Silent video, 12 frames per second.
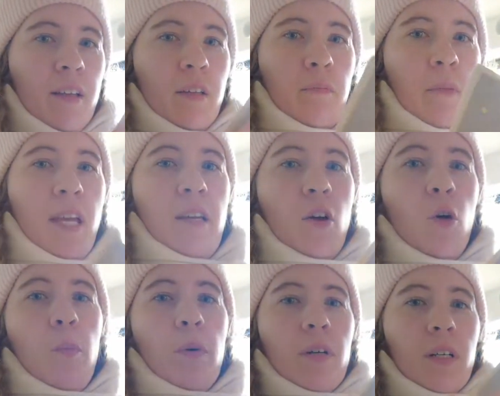main
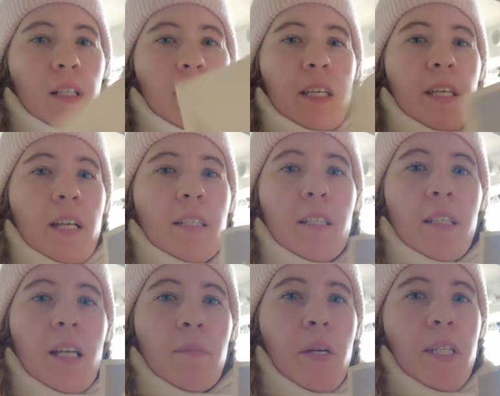notebook, like, yes, this
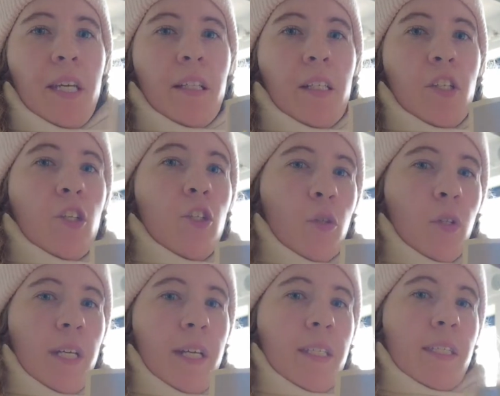has my daily to-do
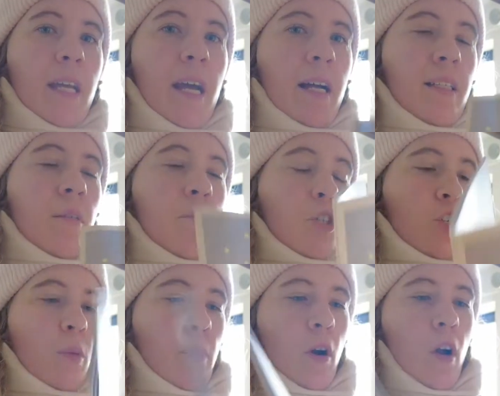list. It has some
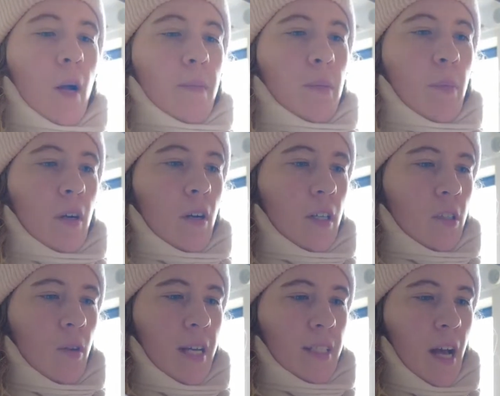journal prompts, but it
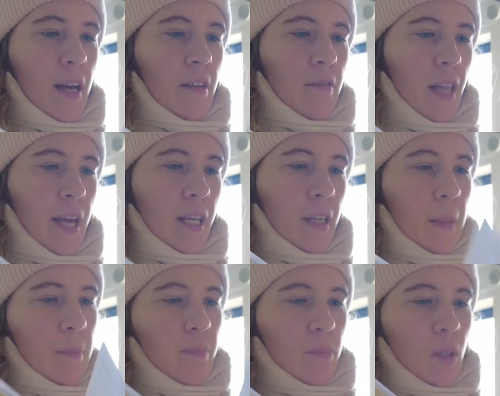also has kind of like
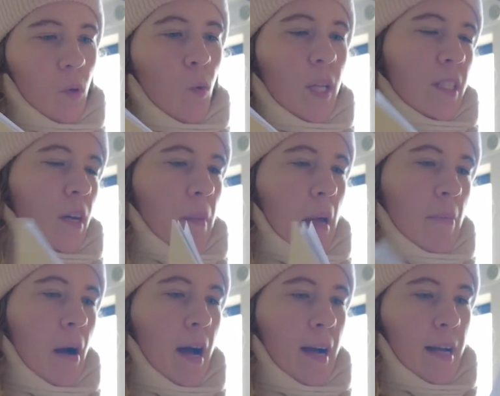what's on my
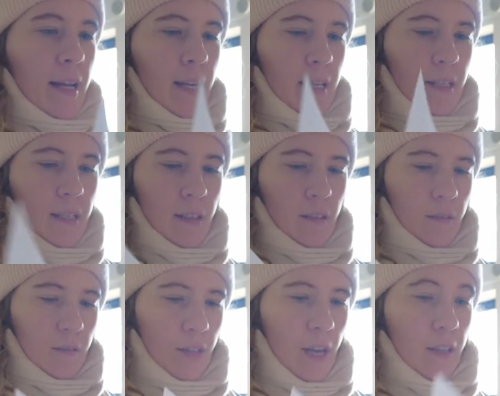mind
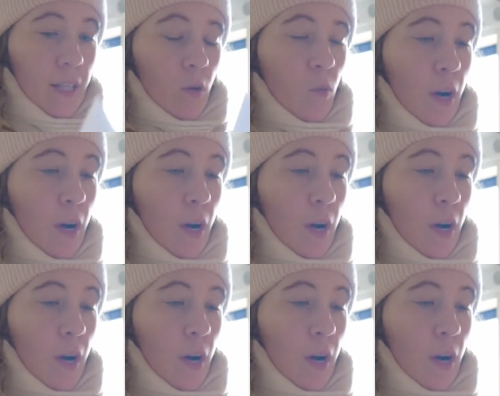and kind of like what